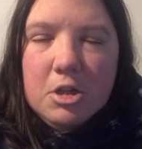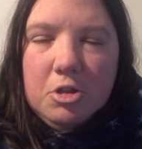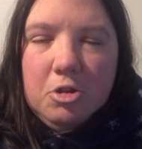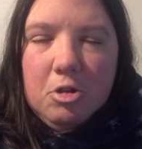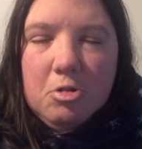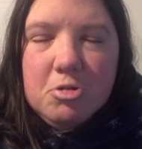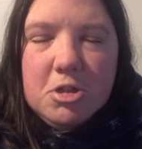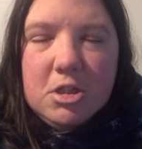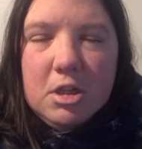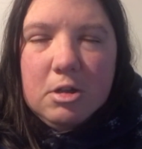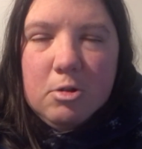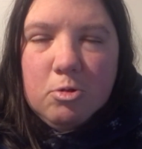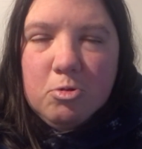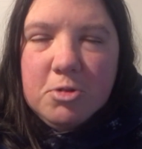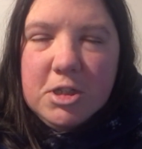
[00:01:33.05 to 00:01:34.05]
new to
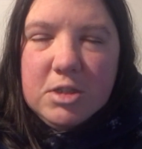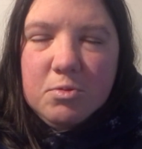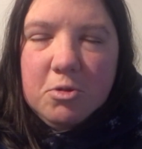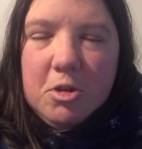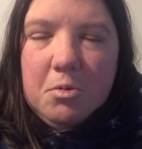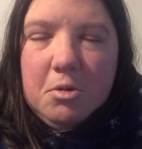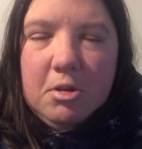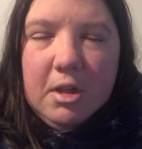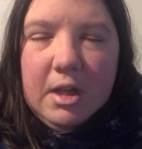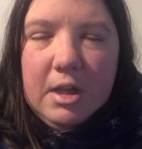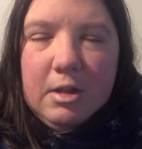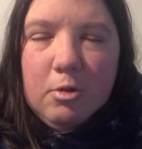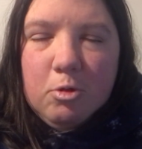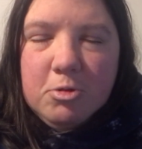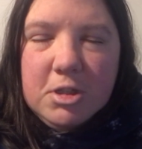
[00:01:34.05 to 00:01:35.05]
the autism
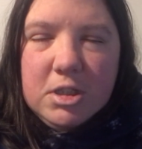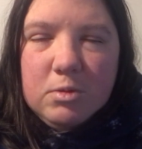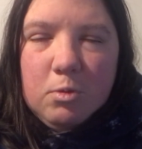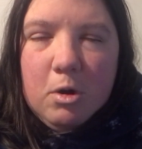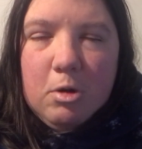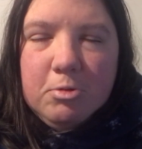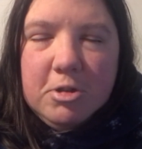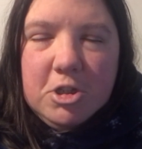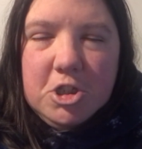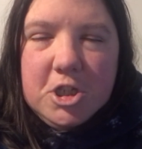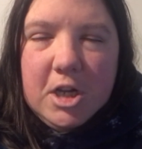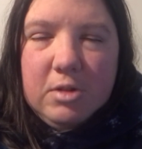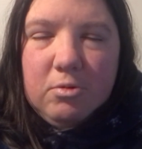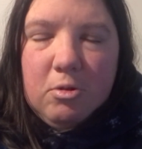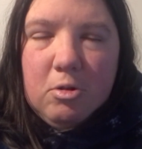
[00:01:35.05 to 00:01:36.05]
community, autism world in
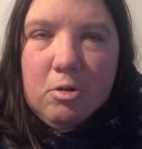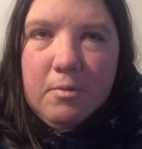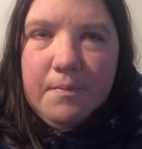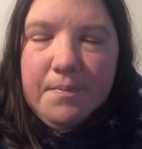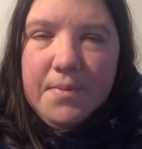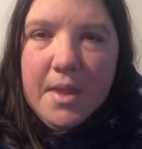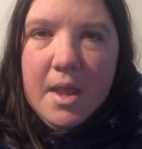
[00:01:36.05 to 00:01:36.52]
general.